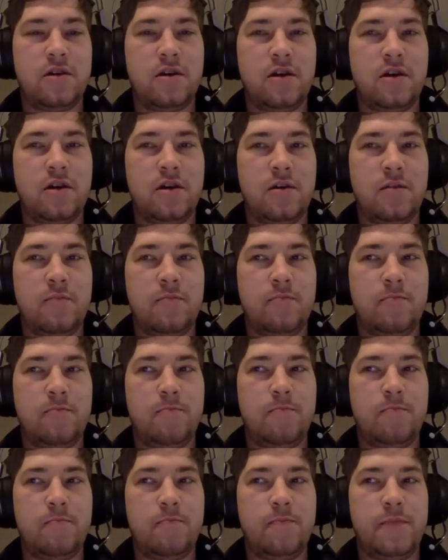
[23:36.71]

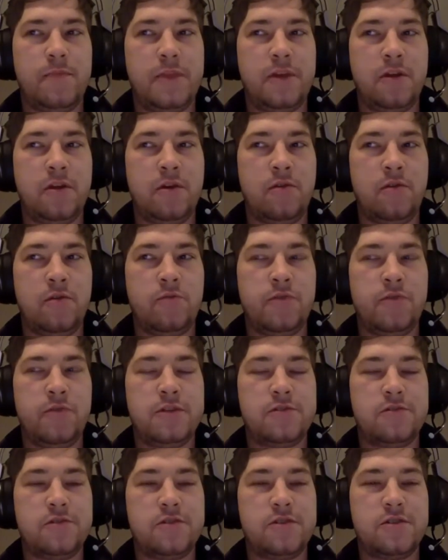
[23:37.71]
um, you know, the
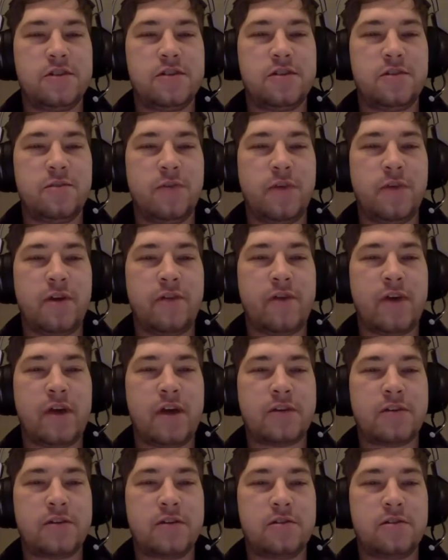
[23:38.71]
resources that we have
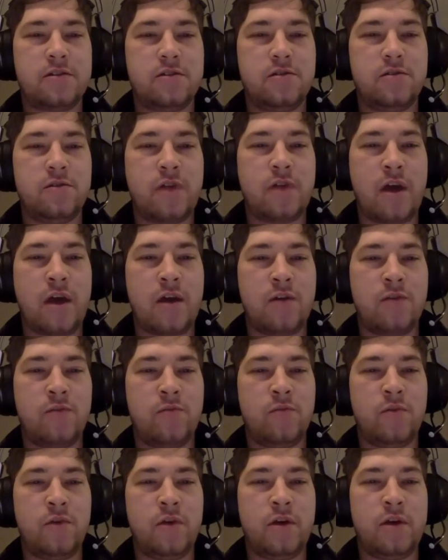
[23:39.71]
access to and
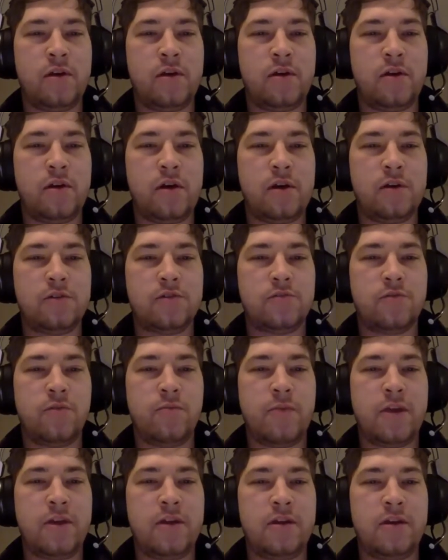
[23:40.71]
what else we
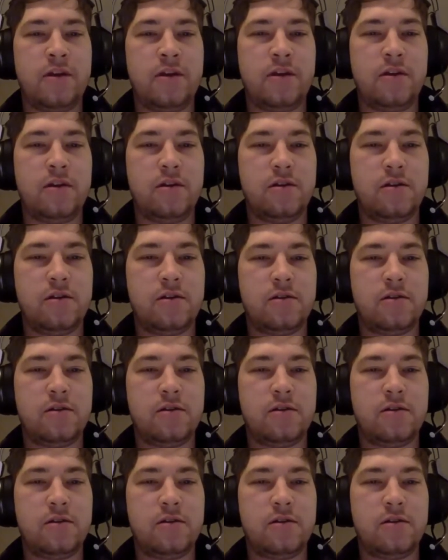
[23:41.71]
may need.